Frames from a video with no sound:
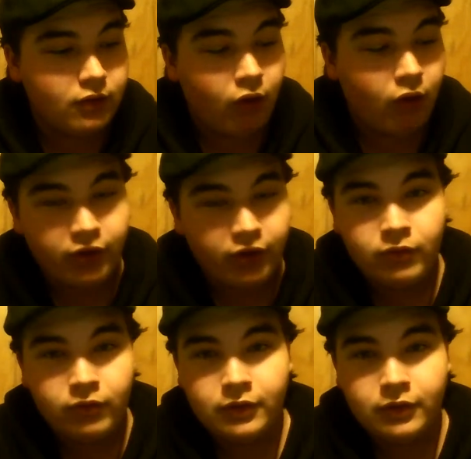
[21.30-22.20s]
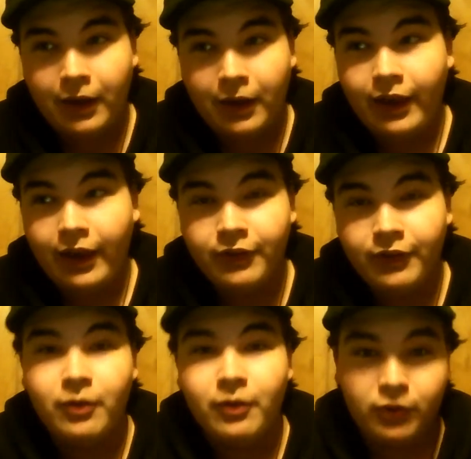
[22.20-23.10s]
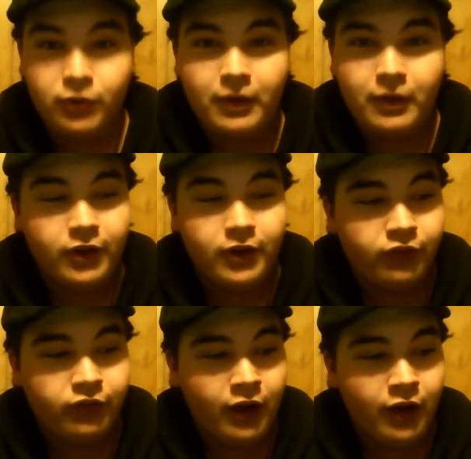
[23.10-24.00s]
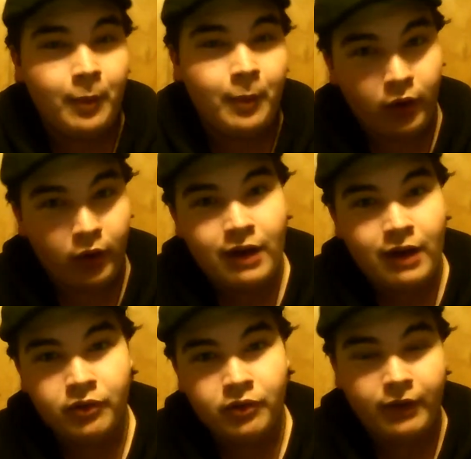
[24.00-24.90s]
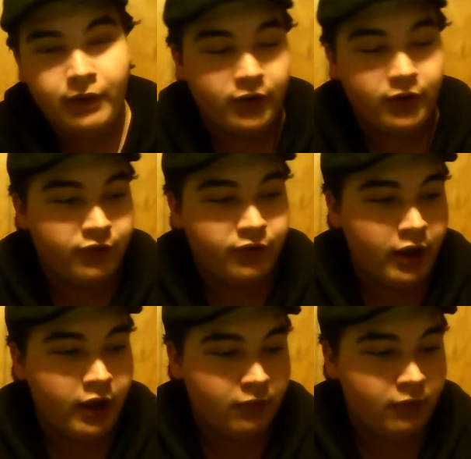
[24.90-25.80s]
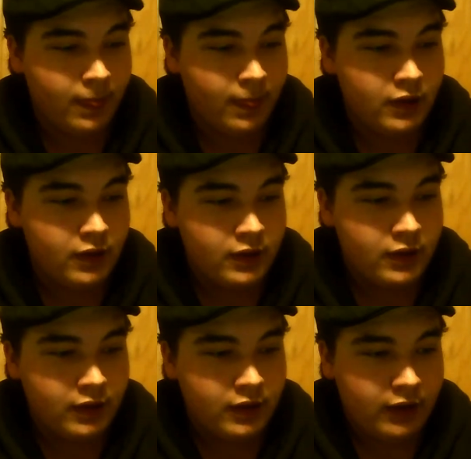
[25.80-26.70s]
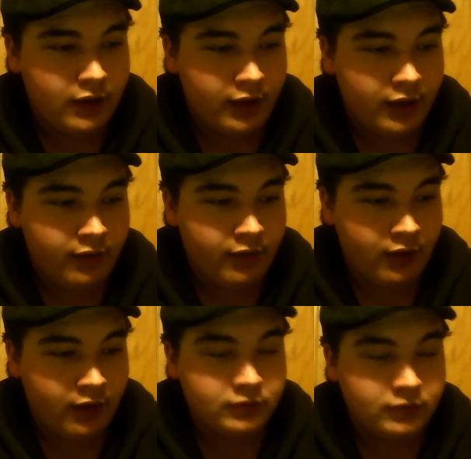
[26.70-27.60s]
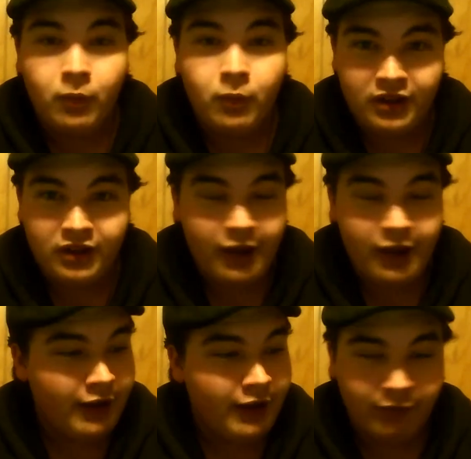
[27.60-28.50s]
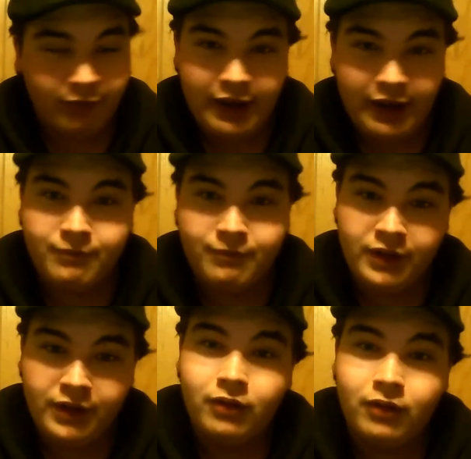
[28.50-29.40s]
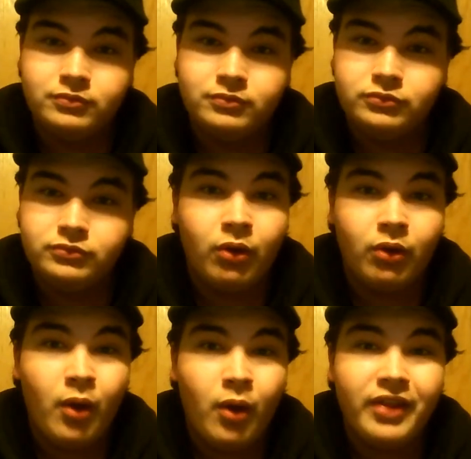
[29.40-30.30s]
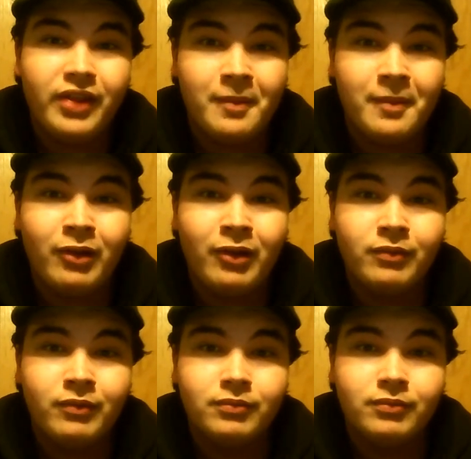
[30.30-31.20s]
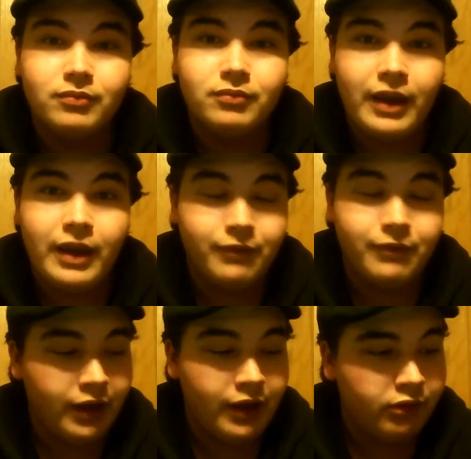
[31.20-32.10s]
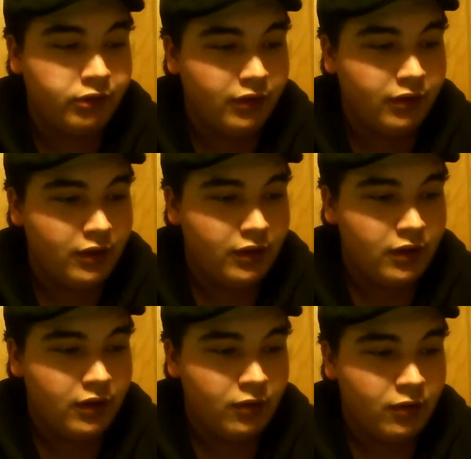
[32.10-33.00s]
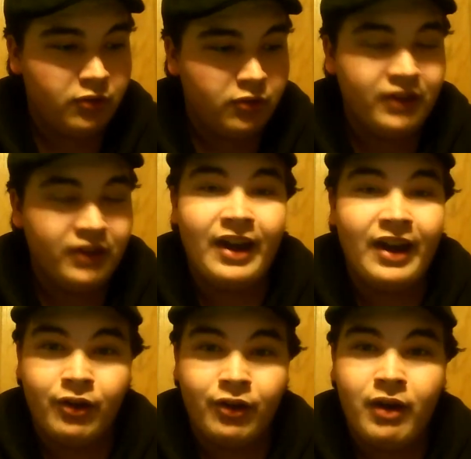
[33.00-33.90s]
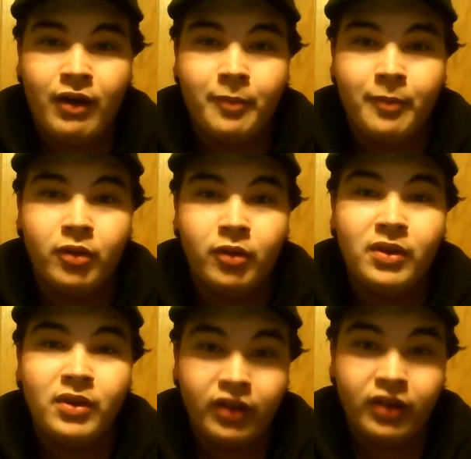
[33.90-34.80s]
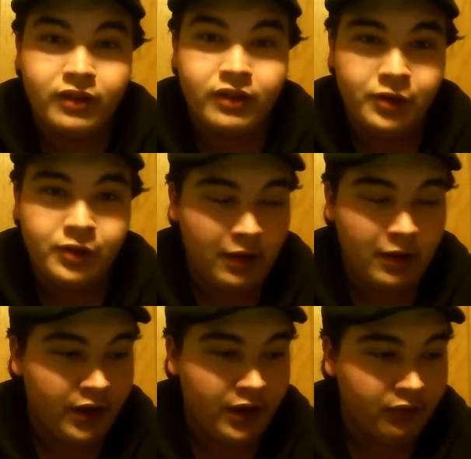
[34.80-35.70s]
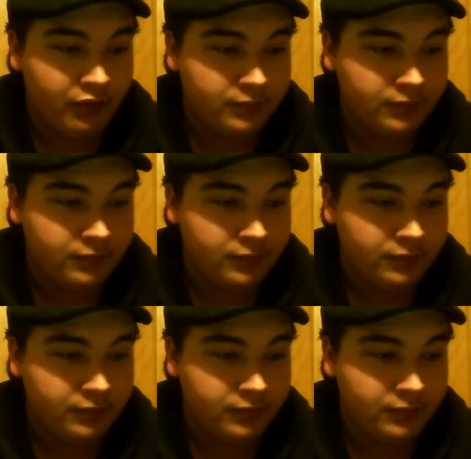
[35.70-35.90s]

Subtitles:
also, in my last video, which was my first video, I pointed out it was my first video. And I wasn't lying. I really don't know anything about making videos, which means I don't know how to put music into my videos.